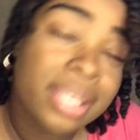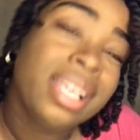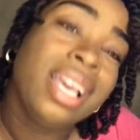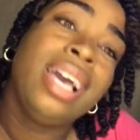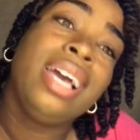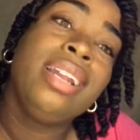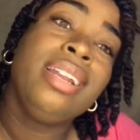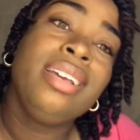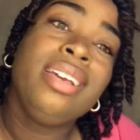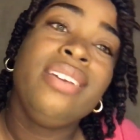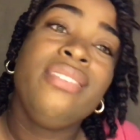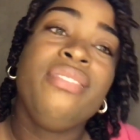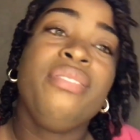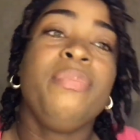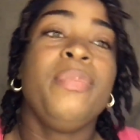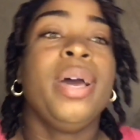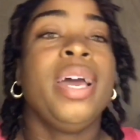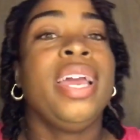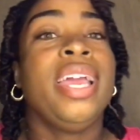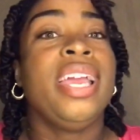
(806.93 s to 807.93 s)
It's kind of
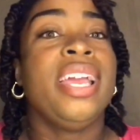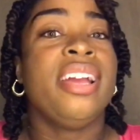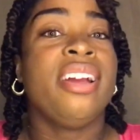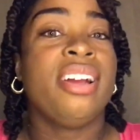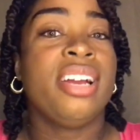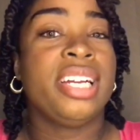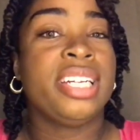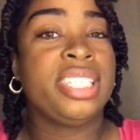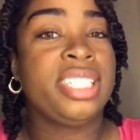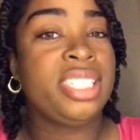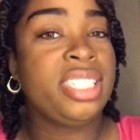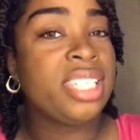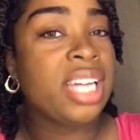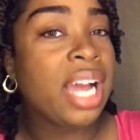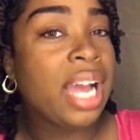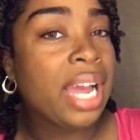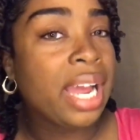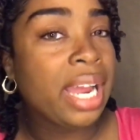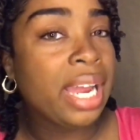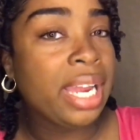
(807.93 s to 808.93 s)
giving my hair a
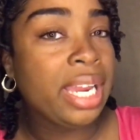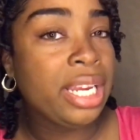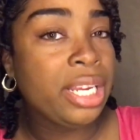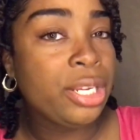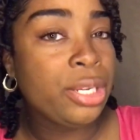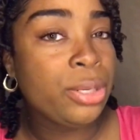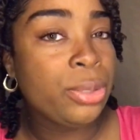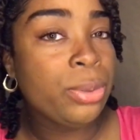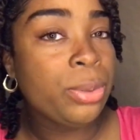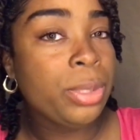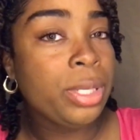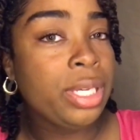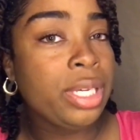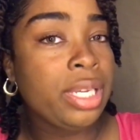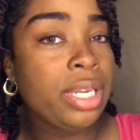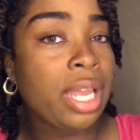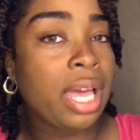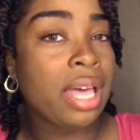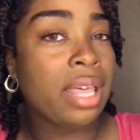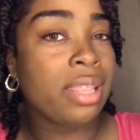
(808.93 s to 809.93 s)
shine to
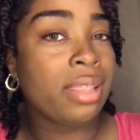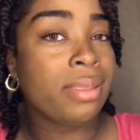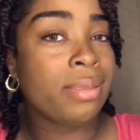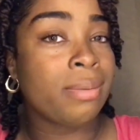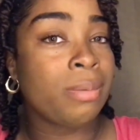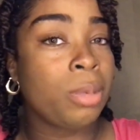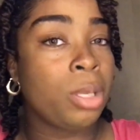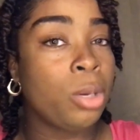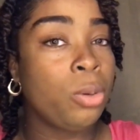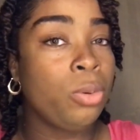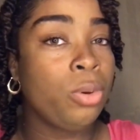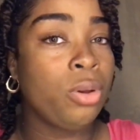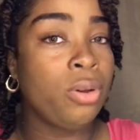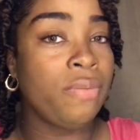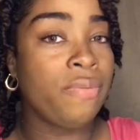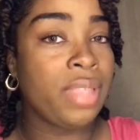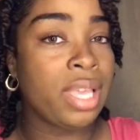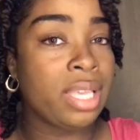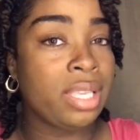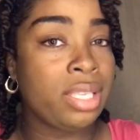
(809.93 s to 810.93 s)
it. I don't
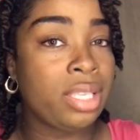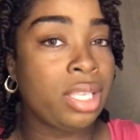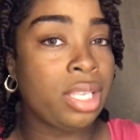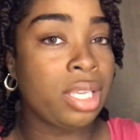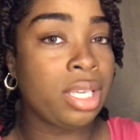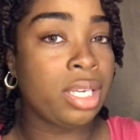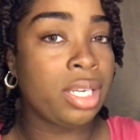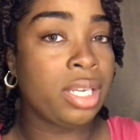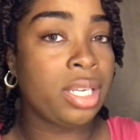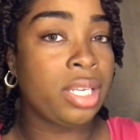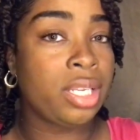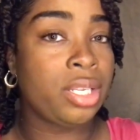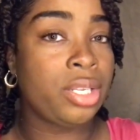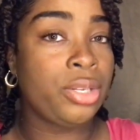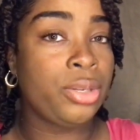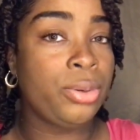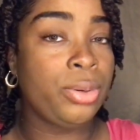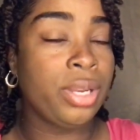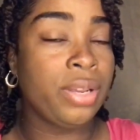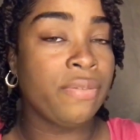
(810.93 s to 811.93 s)
know if that's the
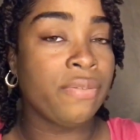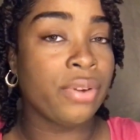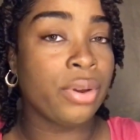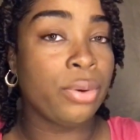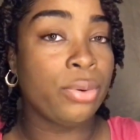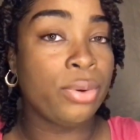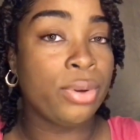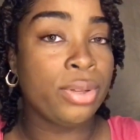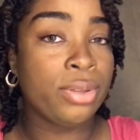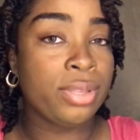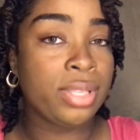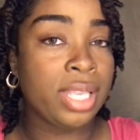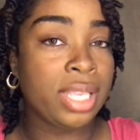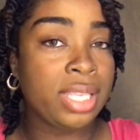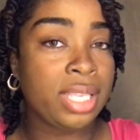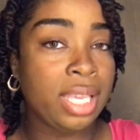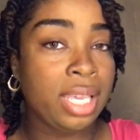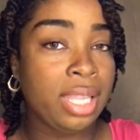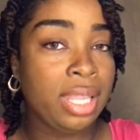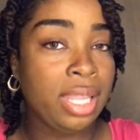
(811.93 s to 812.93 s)
2 different oils
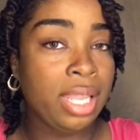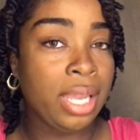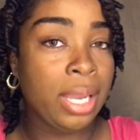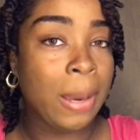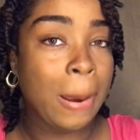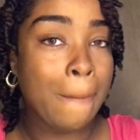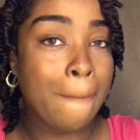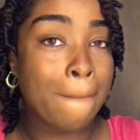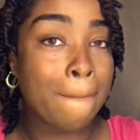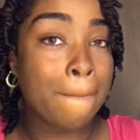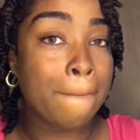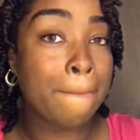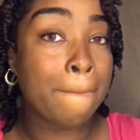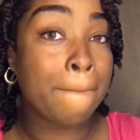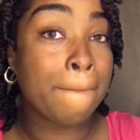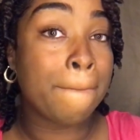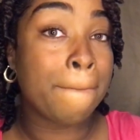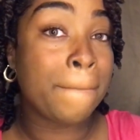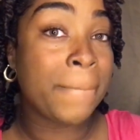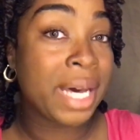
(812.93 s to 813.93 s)
that's in there,
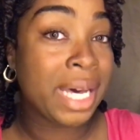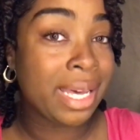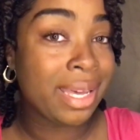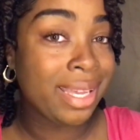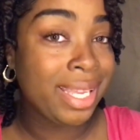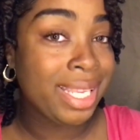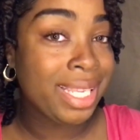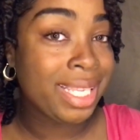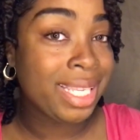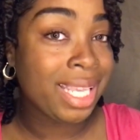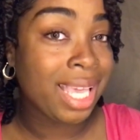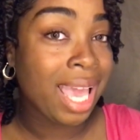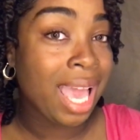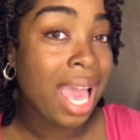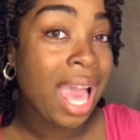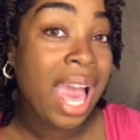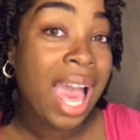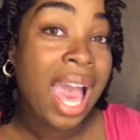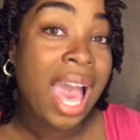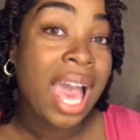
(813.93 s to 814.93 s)
but
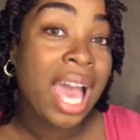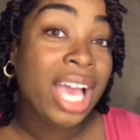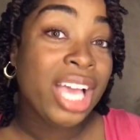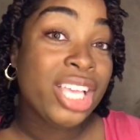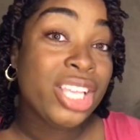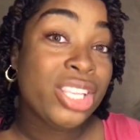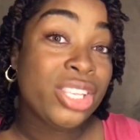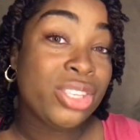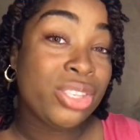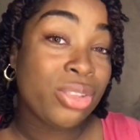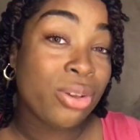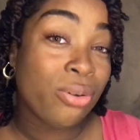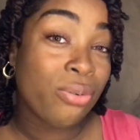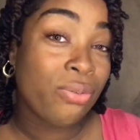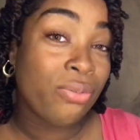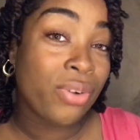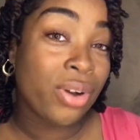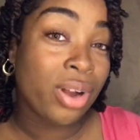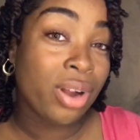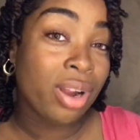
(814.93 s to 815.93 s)
so
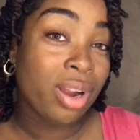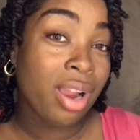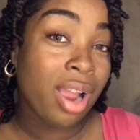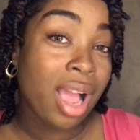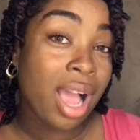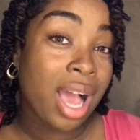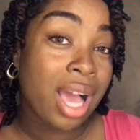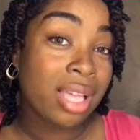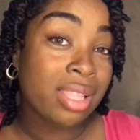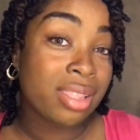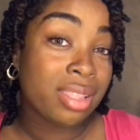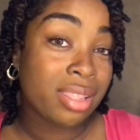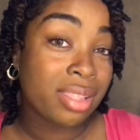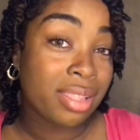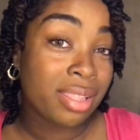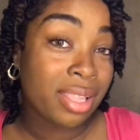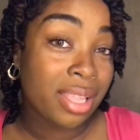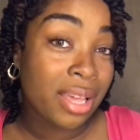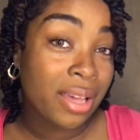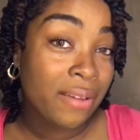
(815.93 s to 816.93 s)
far I
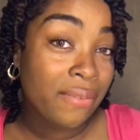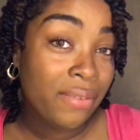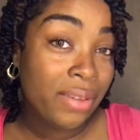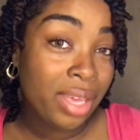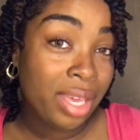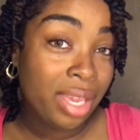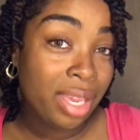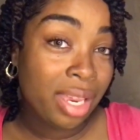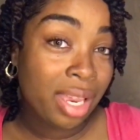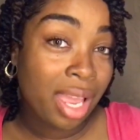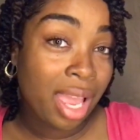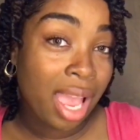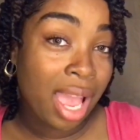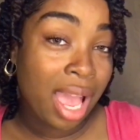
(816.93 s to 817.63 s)
love it.